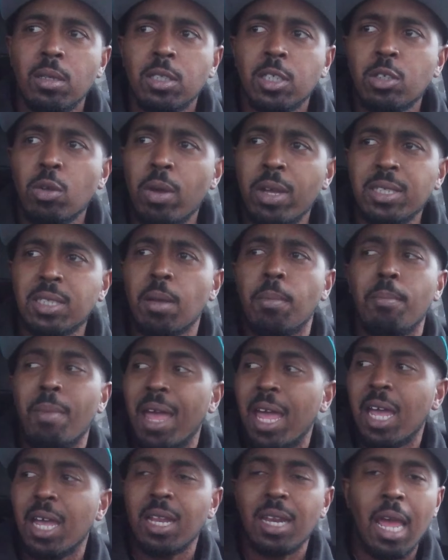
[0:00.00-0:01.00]
So as a
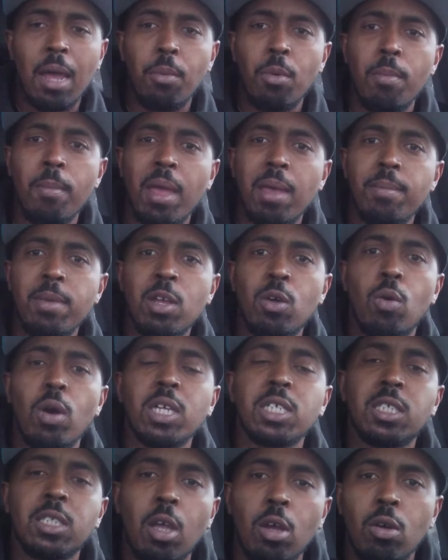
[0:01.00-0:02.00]
man, that would make me
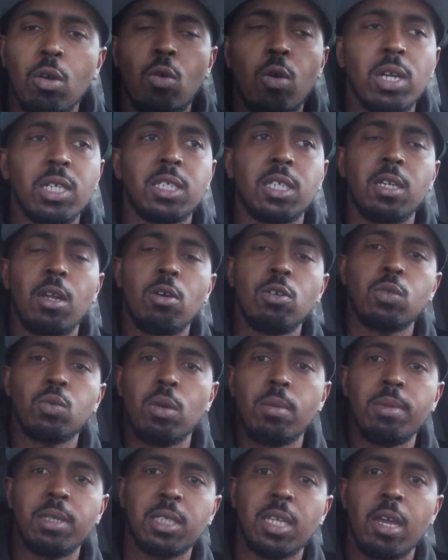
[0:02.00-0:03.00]
question question those
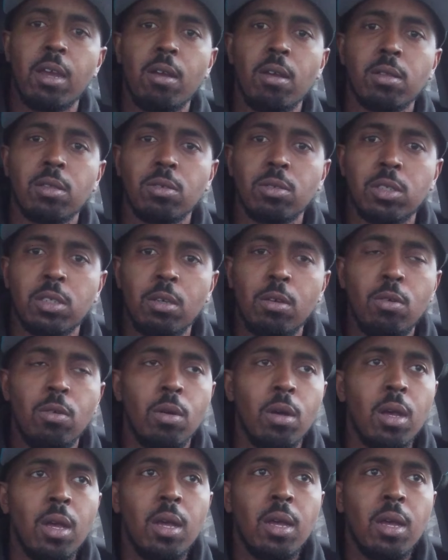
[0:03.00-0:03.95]
women's character too.